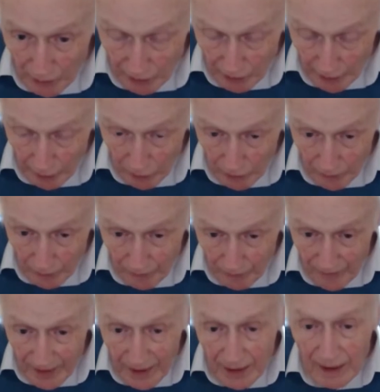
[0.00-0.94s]
regular.
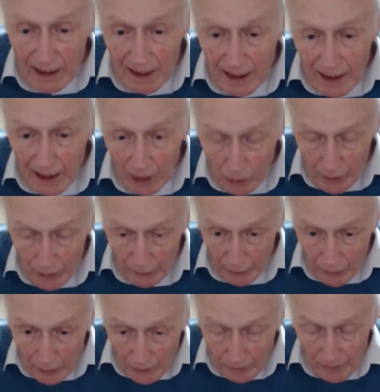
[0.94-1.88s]

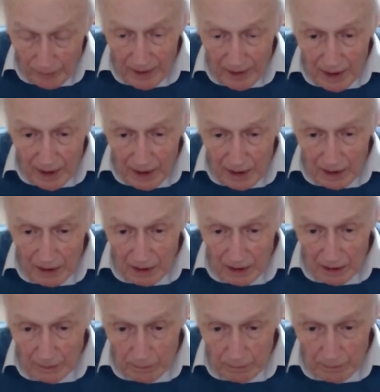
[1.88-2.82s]
However,
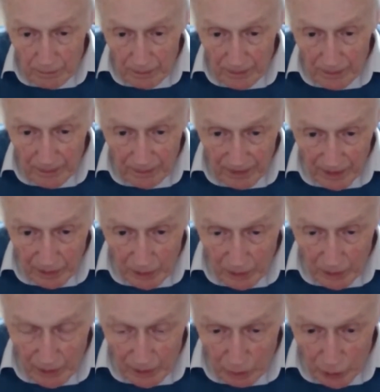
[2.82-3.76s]

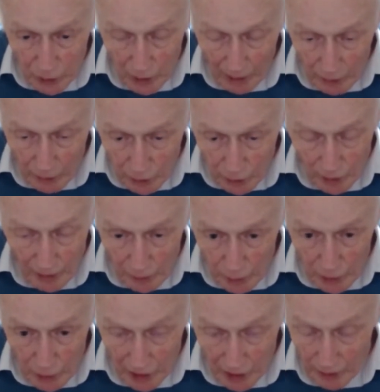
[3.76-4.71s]
I was not going to
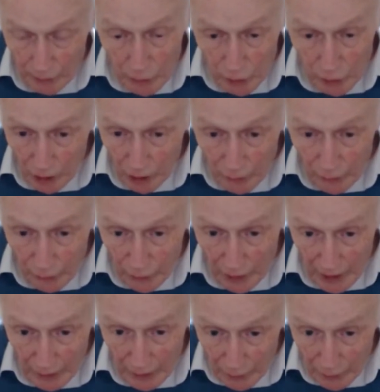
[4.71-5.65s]
escape the draft
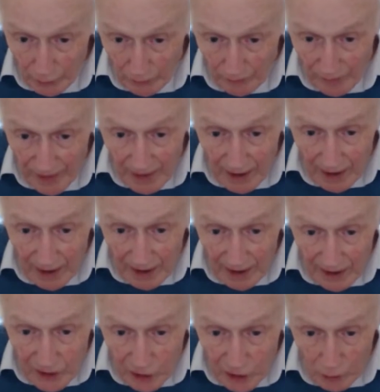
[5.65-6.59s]
forever,
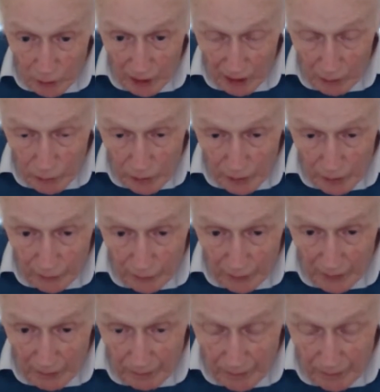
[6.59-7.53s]
and so I would have
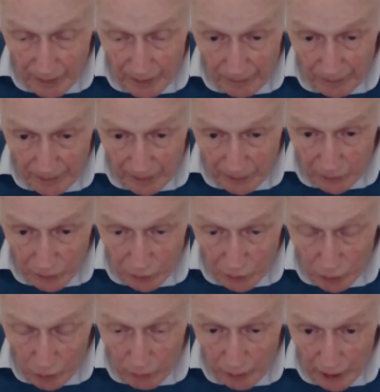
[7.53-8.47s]

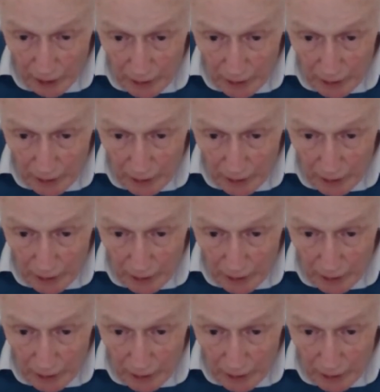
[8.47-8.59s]
normally